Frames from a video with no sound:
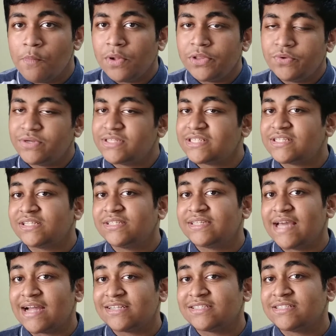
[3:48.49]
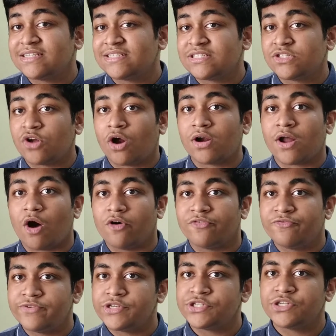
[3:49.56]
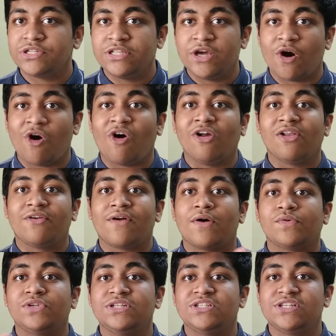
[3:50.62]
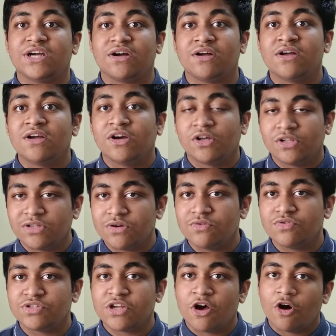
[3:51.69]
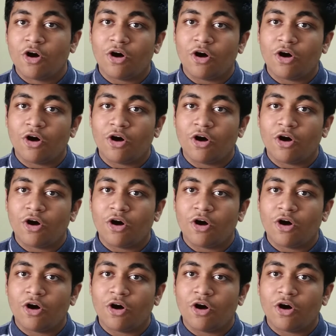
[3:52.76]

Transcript: But you can still get it. It's not officially all around India closed.